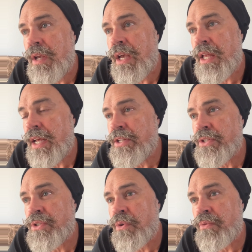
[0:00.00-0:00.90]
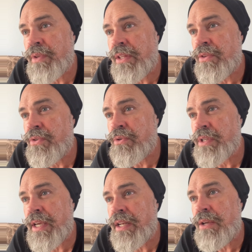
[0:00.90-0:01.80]
And I just don't think that
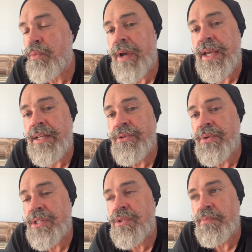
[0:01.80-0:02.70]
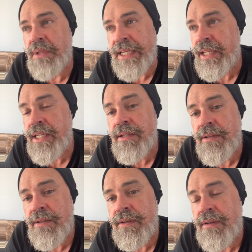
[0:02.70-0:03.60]
there's any way to explain it
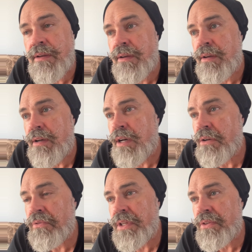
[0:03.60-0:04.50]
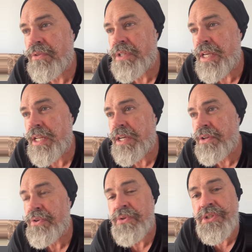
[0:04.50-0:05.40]
I don't think there's any
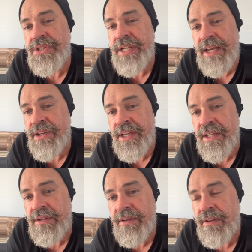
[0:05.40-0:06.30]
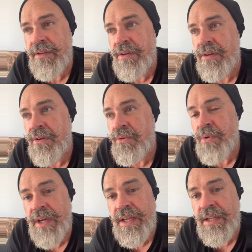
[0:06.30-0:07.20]
understanding it,
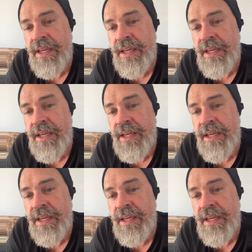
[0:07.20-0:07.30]
right?